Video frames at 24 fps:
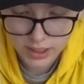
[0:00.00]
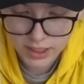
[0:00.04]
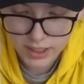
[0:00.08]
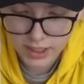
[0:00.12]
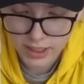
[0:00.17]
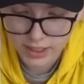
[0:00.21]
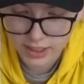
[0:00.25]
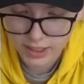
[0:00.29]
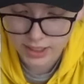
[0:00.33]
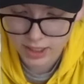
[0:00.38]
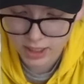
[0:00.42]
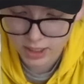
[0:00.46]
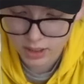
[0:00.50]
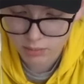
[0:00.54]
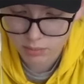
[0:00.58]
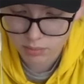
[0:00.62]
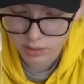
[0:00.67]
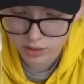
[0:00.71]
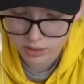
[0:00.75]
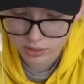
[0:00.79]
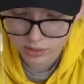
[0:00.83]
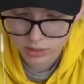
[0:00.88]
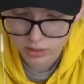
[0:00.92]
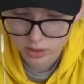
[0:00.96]
it can
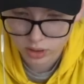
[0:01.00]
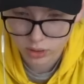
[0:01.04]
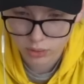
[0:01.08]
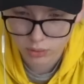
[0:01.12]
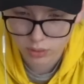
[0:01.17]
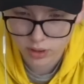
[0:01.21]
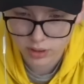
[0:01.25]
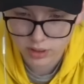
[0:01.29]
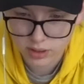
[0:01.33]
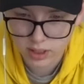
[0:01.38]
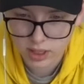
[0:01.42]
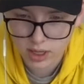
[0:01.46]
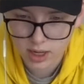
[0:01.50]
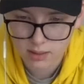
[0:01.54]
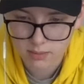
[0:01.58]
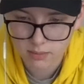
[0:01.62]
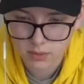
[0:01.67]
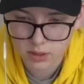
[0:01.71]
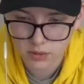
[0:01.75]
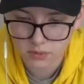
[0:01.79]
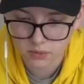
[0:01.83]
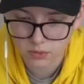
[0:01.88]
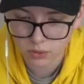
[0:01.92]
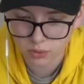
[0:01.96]
be slow at
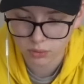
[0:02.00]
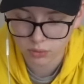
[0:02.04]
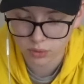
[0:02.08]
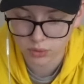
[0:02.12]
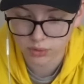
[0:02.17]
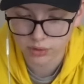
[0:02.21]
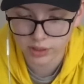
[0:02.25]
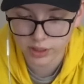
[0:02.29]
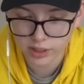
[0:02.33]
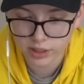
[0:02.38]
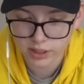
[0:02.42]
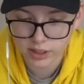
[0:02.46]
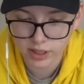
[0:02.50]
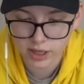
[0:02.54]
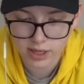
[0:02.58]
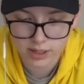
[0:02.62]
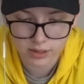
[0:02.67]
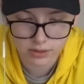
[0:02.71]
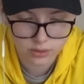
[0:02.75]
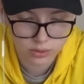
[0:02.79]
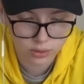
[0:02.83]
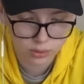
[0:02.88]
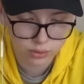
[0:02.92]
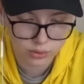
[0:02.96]
times if you really need it at a
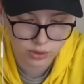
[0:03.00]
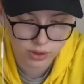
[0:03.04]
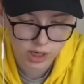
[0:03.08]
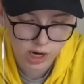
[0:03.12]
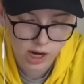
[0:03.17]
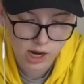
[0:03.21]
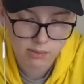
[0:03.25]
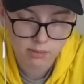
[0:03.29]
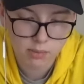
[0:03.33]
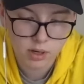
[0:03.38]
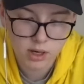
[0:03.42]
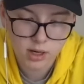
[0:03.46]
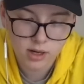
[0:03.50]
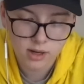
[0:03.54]
certain time,